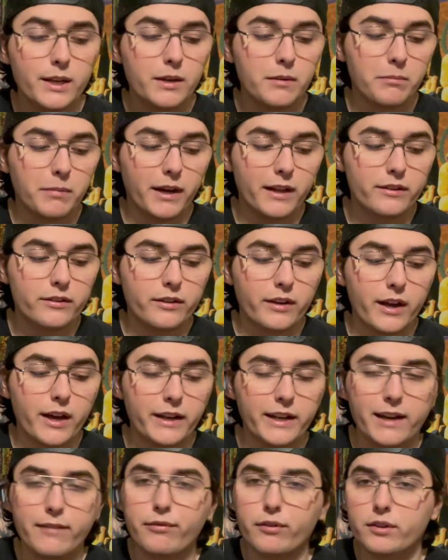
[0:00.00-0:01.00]
But
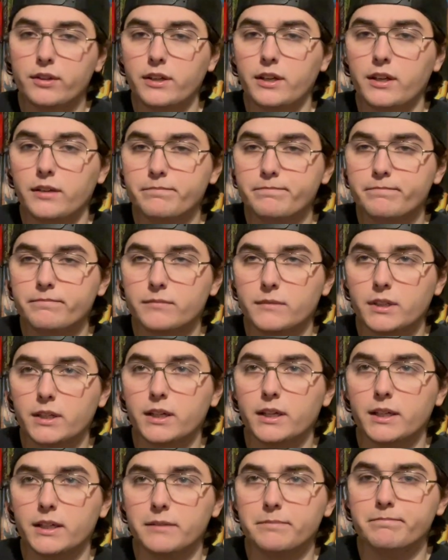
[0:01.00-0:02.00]
definitely
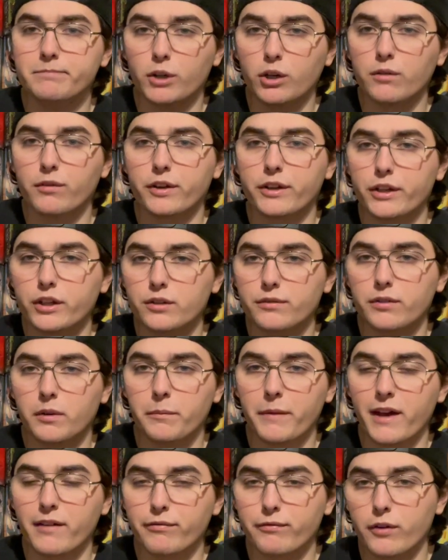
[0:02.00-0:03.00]
Overkill from
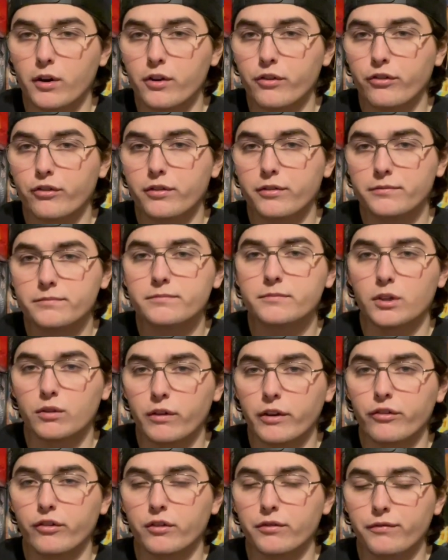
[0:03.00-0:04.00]
that first
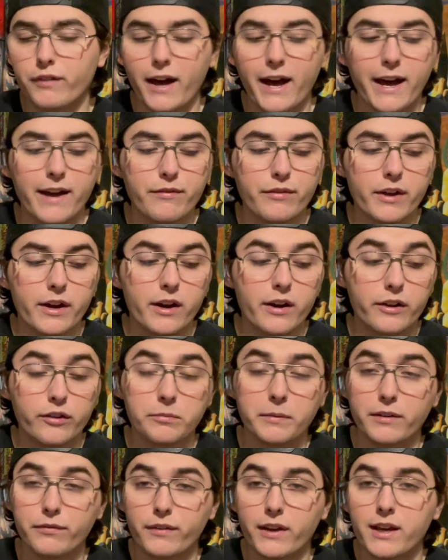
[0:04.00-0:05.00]
original 5 there is
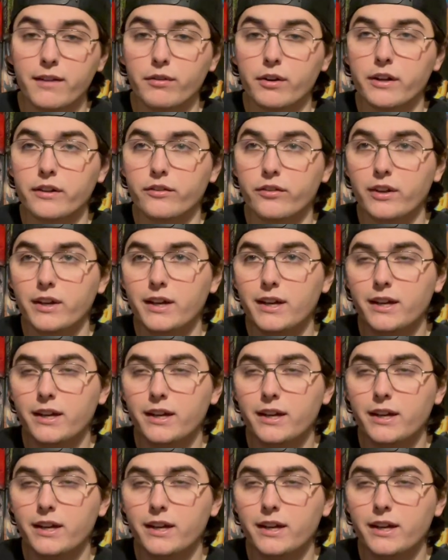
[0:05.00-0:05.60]
my favorite.